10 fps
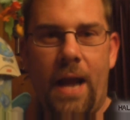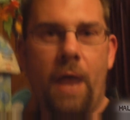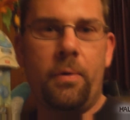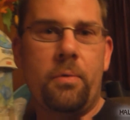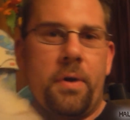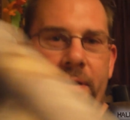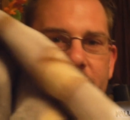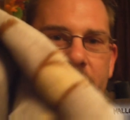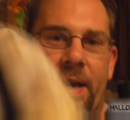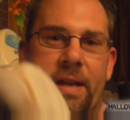And I want one of
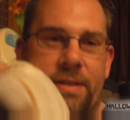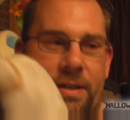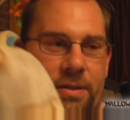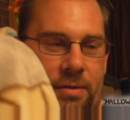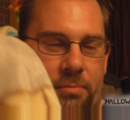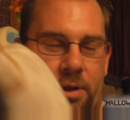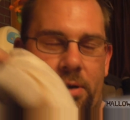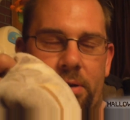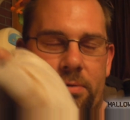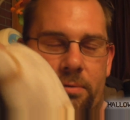these blankets because, oh my
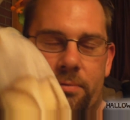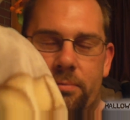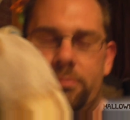gosh.